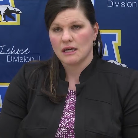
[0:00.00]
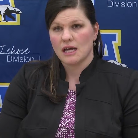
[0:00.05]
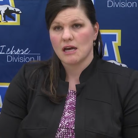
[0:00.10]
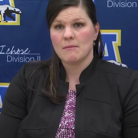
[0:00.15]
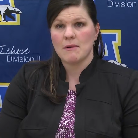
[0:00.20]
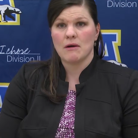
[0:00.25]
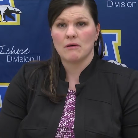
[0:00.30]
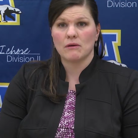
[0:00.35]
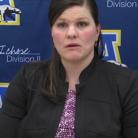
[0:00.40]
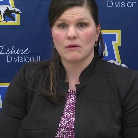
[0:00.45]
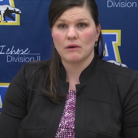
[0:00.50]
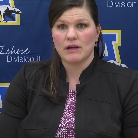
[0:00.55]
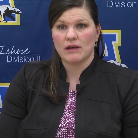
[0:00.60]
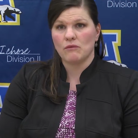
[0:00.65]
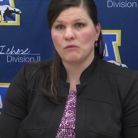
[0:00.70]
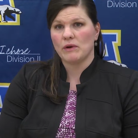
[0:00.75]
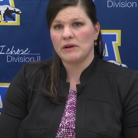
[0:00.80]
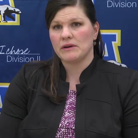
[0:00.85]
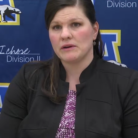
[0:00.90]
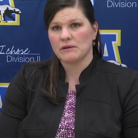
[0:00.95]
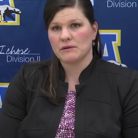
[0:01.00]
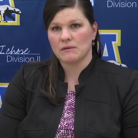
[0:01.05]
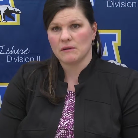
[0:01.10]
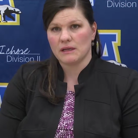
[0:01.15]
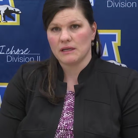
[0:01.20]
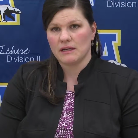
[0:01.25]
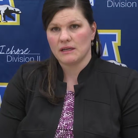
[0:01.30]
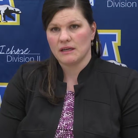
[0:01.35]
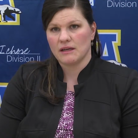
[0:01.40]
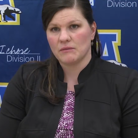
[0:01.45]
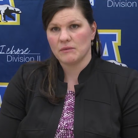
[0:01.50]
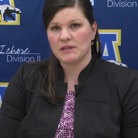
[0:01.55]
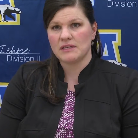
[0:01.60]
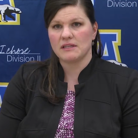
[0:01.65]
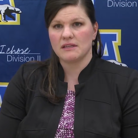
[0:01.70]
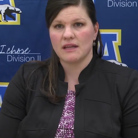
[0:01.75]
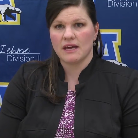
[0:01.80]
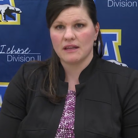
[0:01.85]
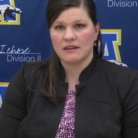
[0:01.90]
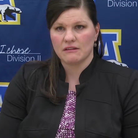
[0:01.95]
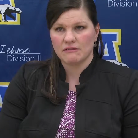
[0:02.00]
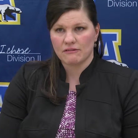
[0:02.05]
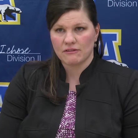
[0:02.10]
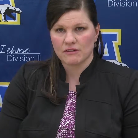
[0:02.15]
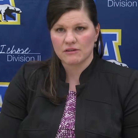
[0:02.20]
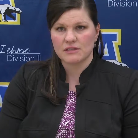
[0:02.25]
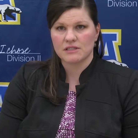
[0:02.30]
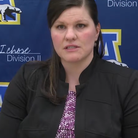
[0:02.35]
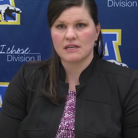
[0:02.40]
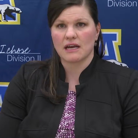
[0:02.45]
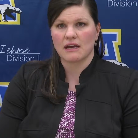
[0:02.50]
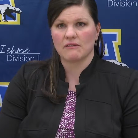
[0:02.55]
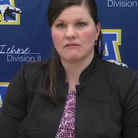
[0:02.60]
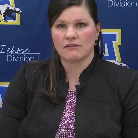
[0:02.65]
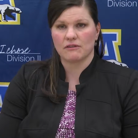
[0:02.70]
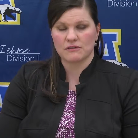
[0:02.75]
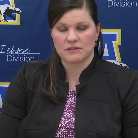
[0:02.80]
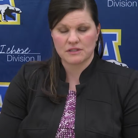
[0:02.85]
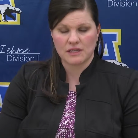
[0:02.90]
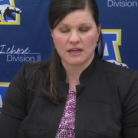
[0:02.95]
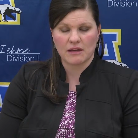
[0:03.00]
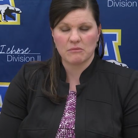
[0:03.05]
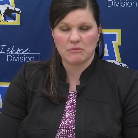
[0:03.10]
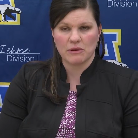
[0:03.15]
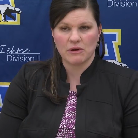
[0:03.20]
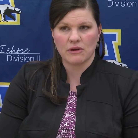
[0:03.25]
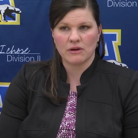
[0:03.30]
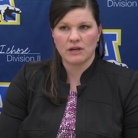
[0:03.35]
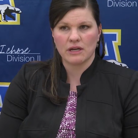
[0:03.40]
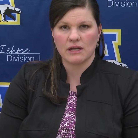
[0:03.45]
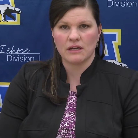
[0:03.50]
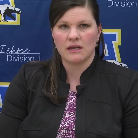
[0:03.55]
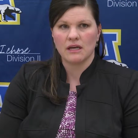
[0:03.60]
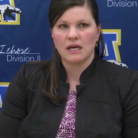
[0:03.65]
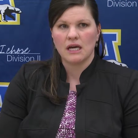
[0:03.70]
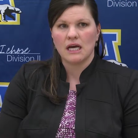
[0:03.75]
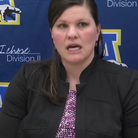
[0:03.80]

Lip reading: come out and win early, and we did that in the first second period,